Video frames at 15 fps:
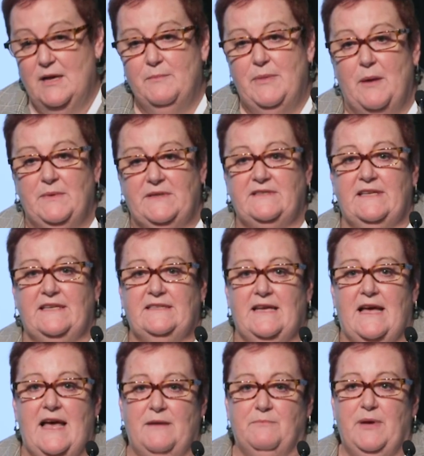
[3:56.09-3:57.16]
public
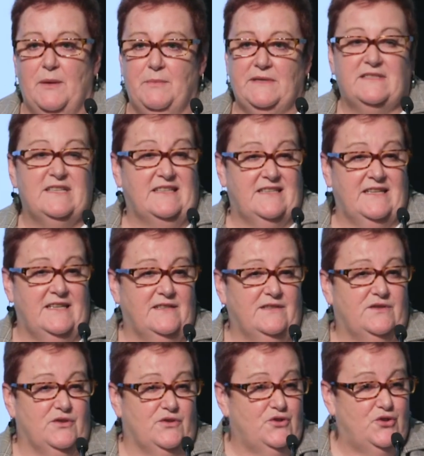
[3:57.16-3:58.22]
sector and public sector
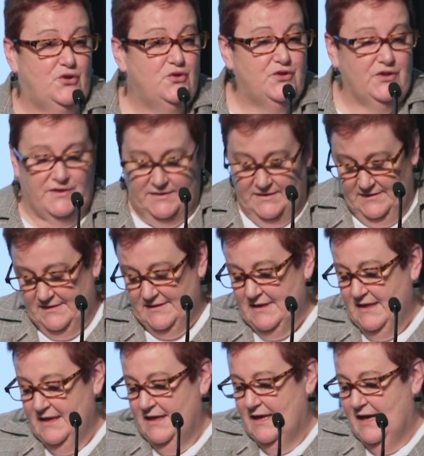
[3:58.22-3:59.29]
institutions
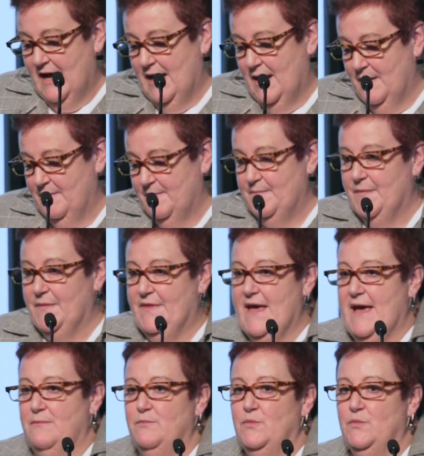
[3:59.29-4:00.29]
that